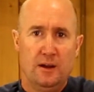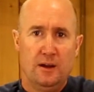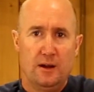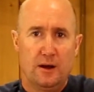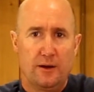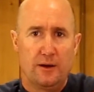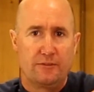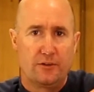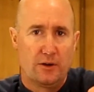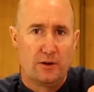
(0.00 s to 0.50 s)

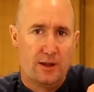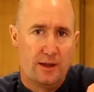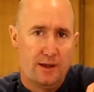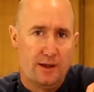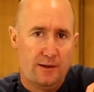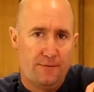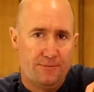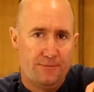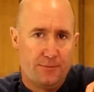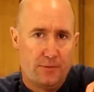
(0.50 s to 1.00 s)
I've got
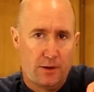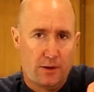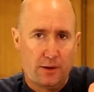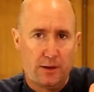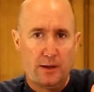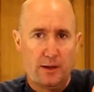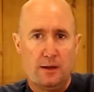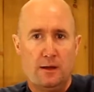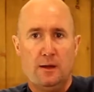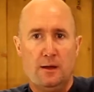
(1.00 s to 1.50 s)
here.
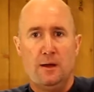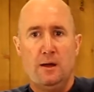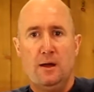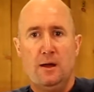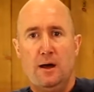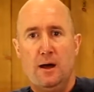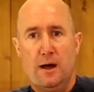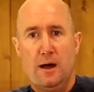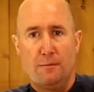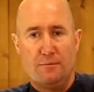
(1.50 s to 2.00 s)
Okay.
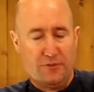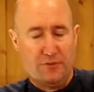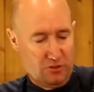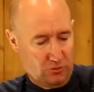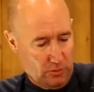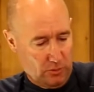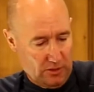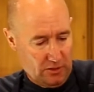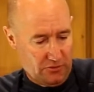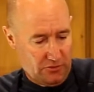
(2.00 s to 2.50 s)

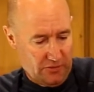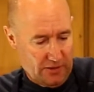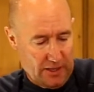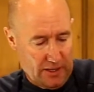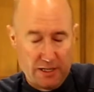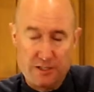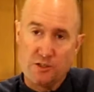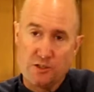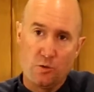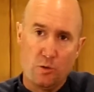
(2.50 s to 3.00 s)
This one's for
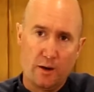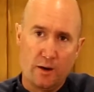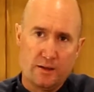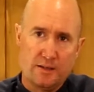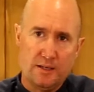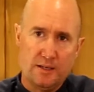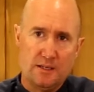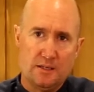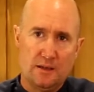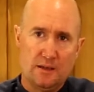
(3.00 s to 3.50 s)
larger
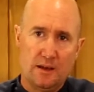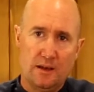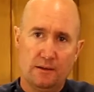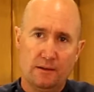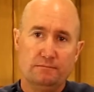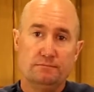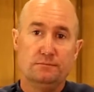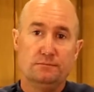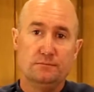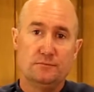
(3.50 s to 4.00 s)
quantities,
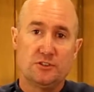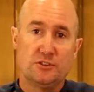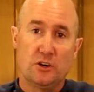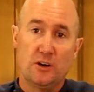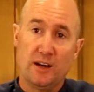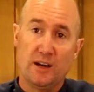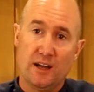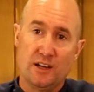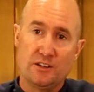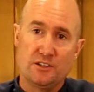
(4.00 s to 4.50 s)

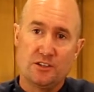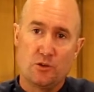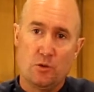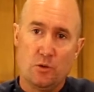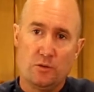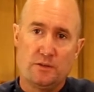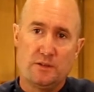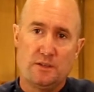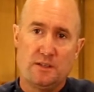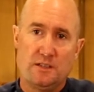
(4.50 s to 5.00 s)
larger
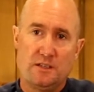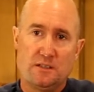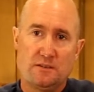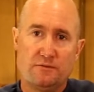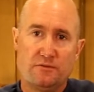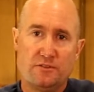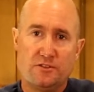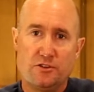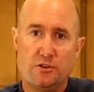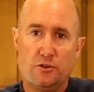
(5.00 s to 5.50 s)
quantities
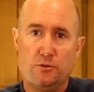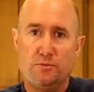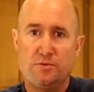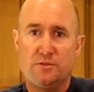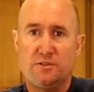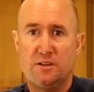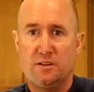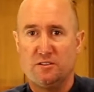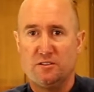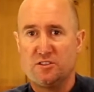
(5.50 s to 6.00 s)
of
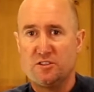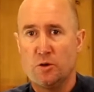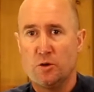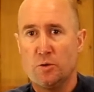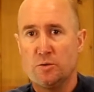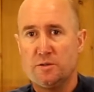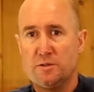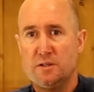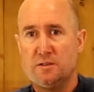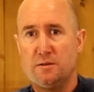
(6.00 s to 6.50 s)
soups and
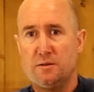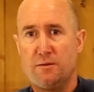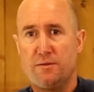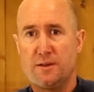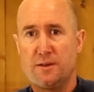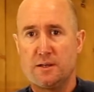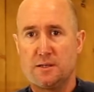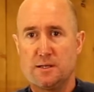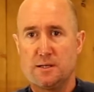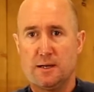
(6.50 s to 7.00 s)
sauces and
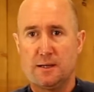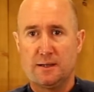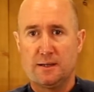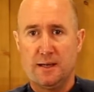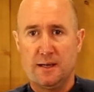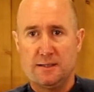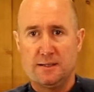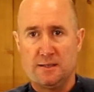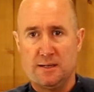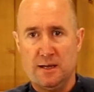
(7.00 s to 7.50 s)
things like
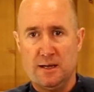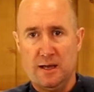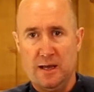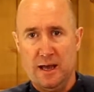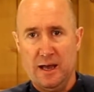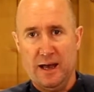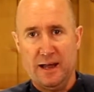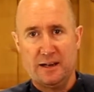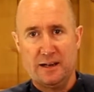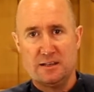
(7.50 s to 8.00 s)
that.
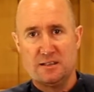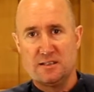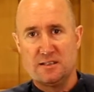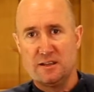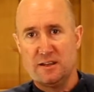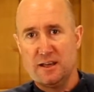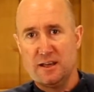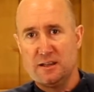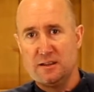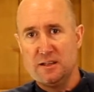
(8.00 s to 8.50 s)
And
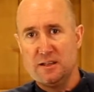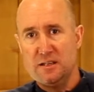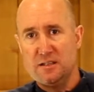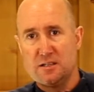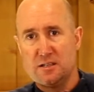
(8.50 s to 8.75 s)
these